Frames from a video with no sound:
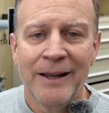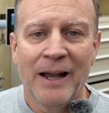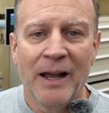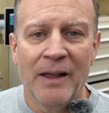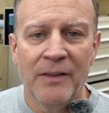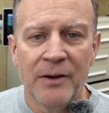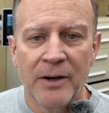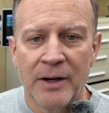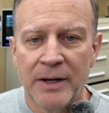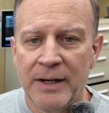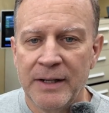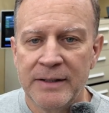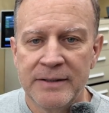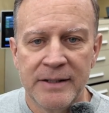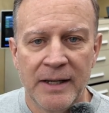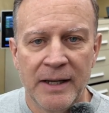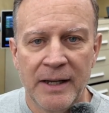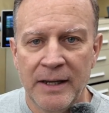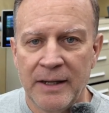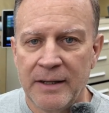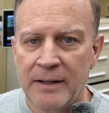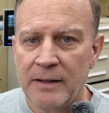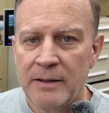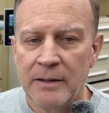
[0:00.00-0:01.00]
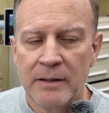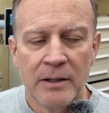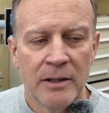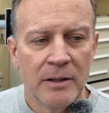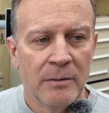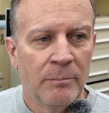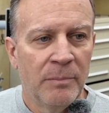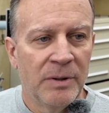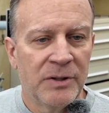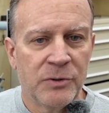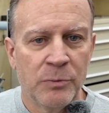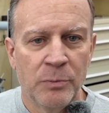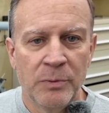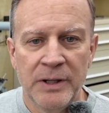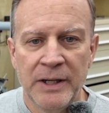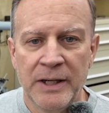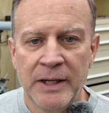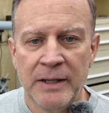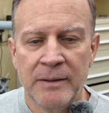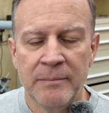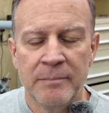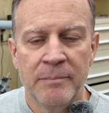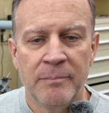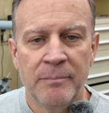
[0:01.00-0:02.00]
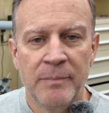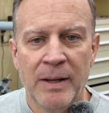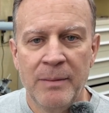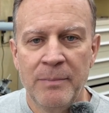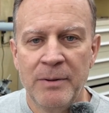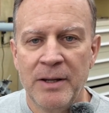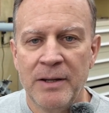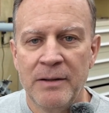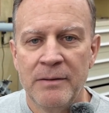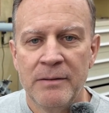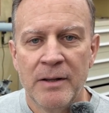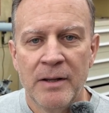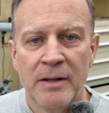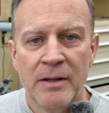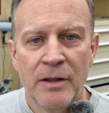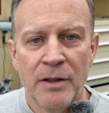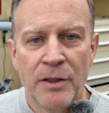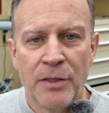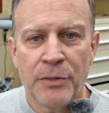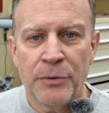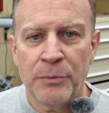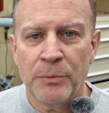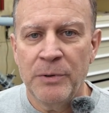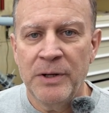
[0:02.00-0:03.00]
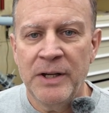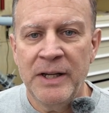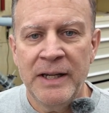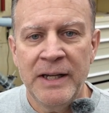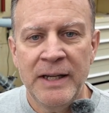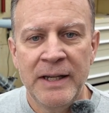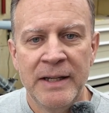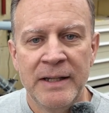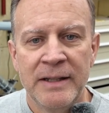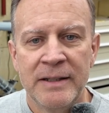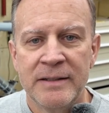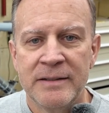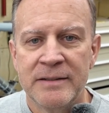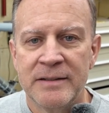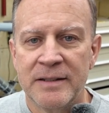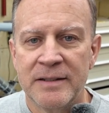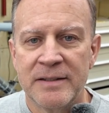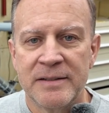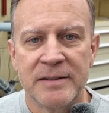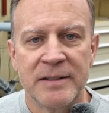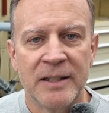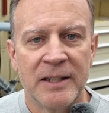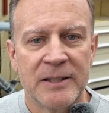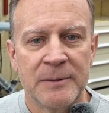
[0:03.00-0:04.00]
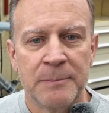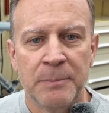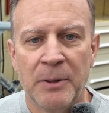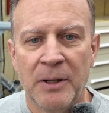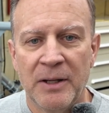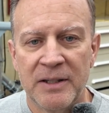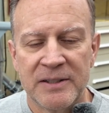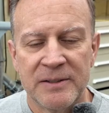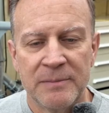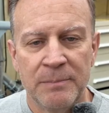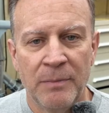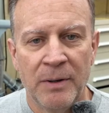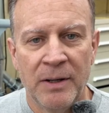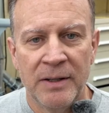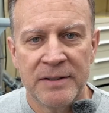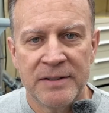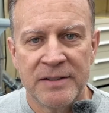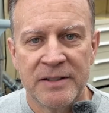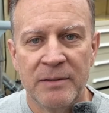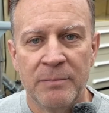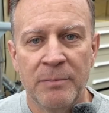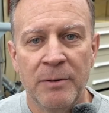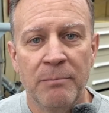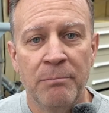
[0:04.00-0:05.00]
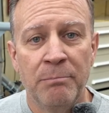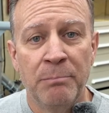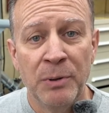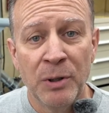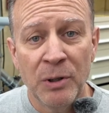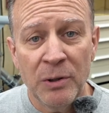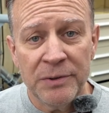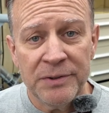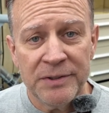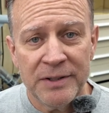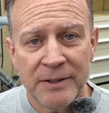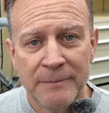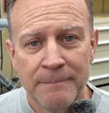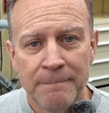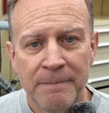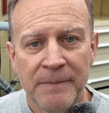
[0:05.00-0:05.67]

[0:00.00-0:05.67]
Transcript: And they're going to take between maybe 3 to 6+ months to be built